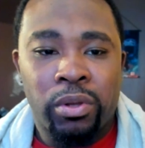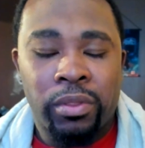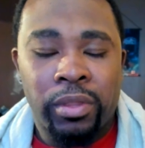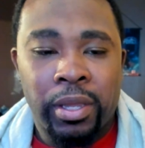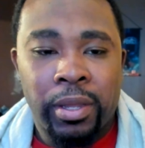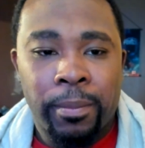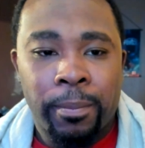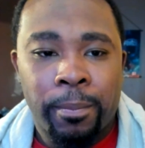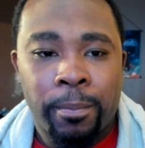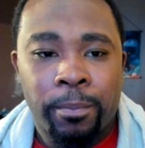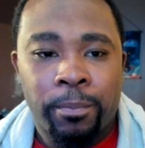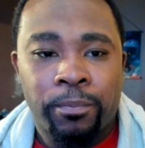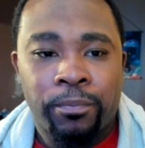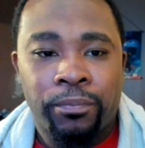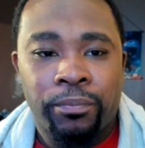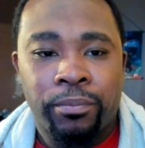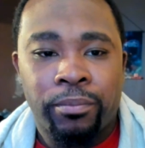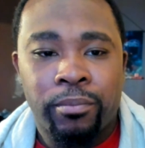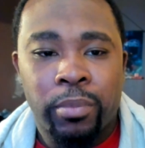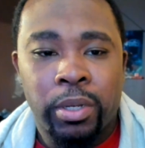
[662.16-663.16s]
that.
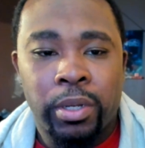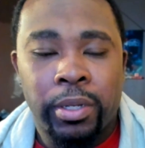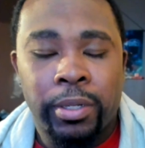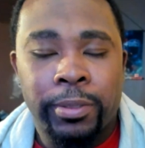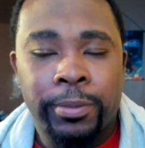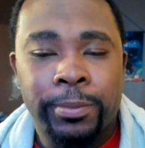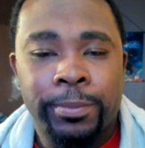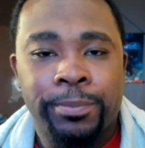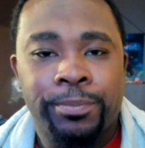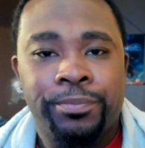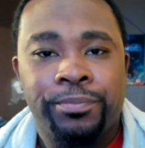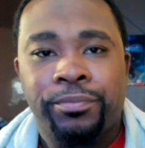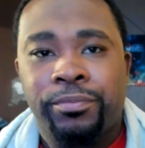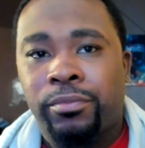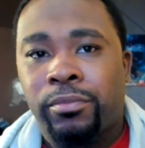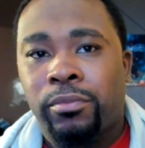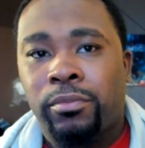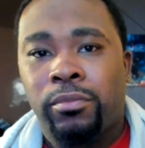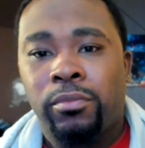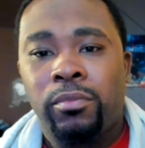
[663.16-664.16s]
But
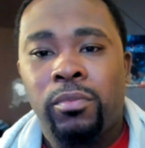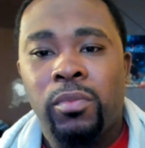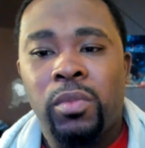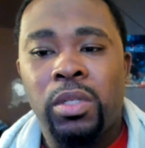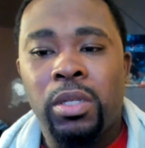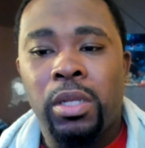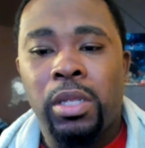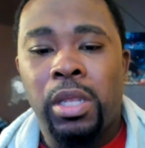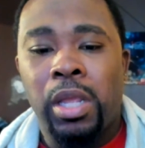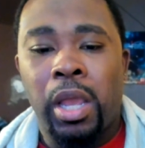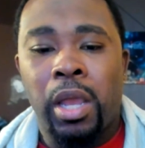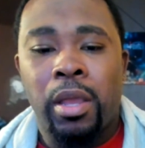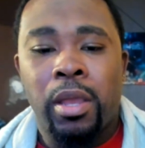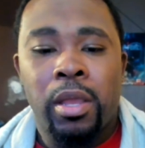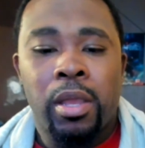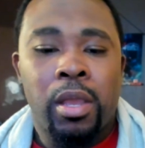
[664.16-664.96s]
yeah.